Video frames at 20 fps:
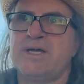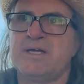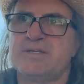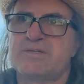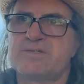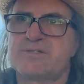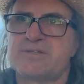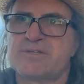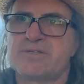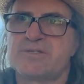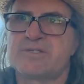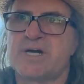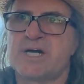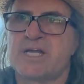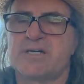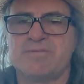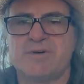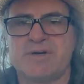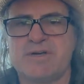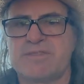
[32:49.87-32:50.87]
It's just
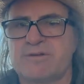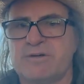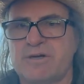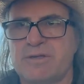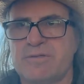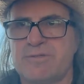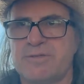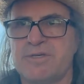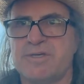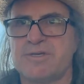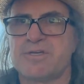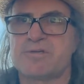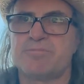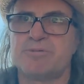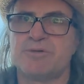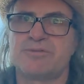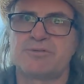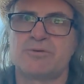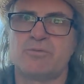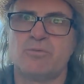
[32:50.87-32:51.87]
kind of, I thought this,
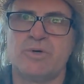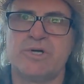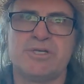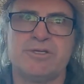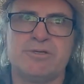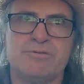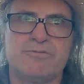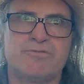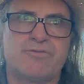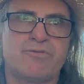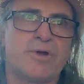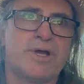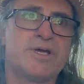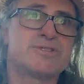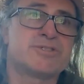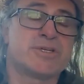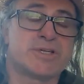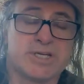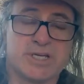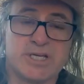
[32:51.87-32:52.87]
but the way you
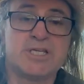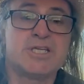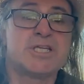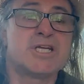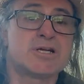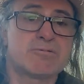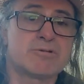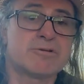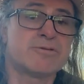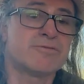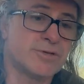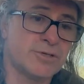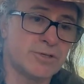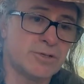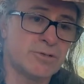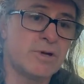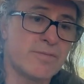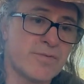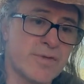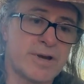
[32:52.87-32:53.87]
phrased it in your
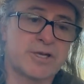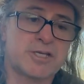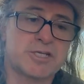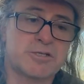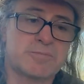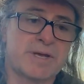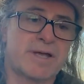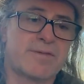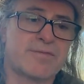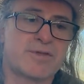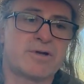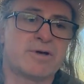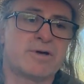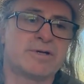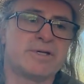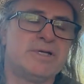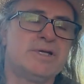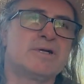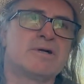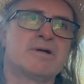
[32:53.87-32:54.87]
review and then expanded
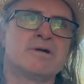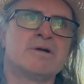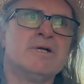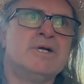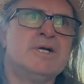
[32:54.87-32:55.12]
on here,